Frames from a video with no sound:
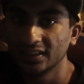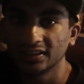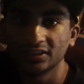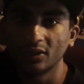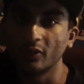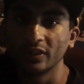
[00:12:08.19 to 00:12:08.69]

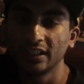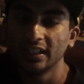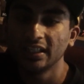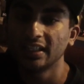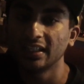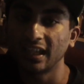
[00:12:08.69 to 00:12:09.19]
You know,
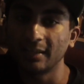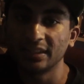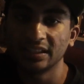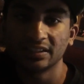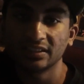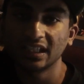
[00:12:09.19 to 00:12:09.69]
I
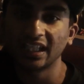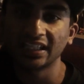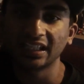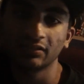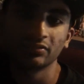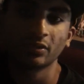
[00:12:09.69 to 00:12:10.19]
mean, I
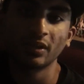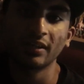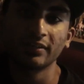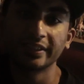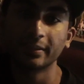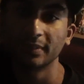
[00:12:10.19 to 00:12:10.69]
don't know
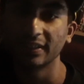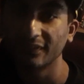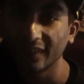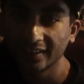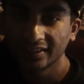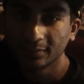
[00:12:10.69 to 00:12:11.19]
how he can be
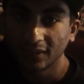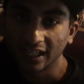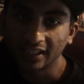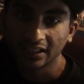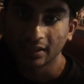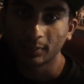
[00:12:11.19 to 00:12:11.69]
offended
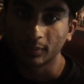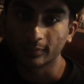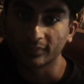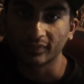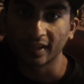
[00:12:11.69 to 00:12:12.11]
by a couple